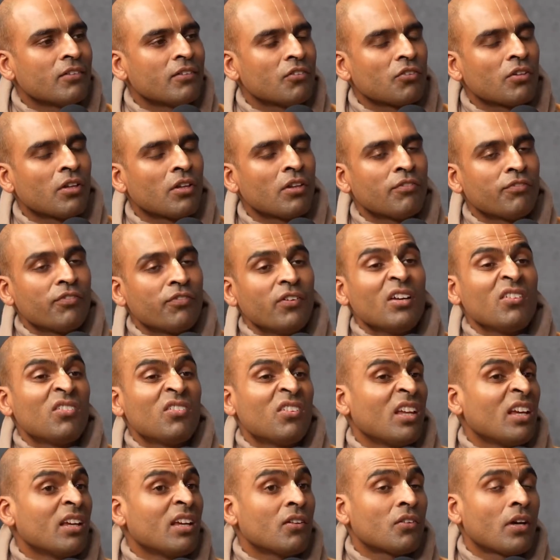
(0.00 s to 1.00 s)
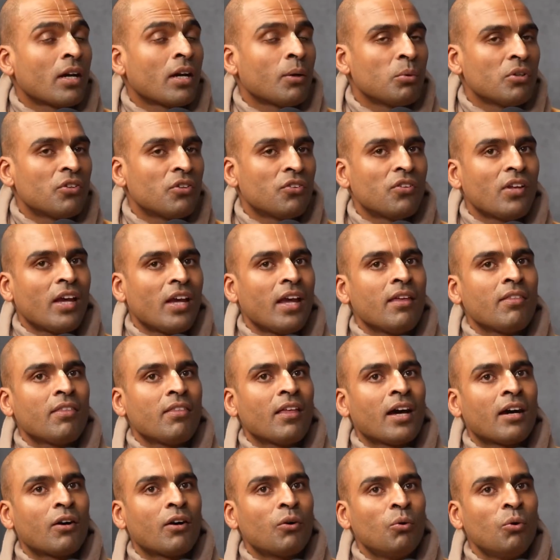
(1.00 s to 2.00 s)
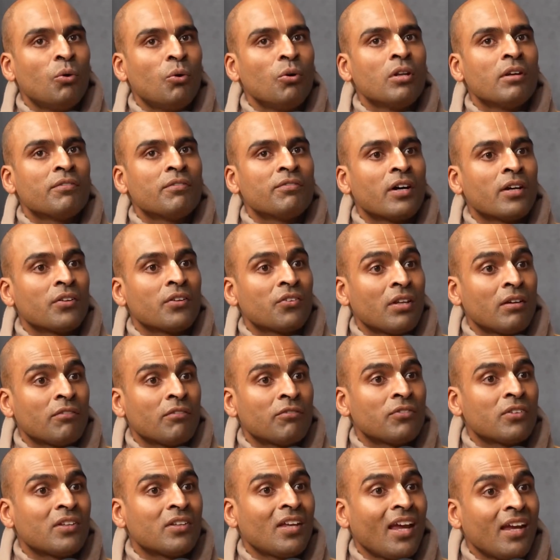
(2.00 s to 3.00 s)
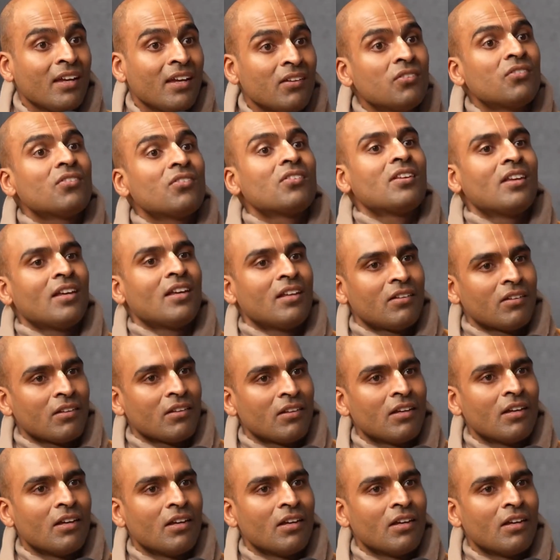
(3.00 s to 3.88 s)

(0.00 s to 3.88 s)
So the first thing is, I would say that all of us have tasted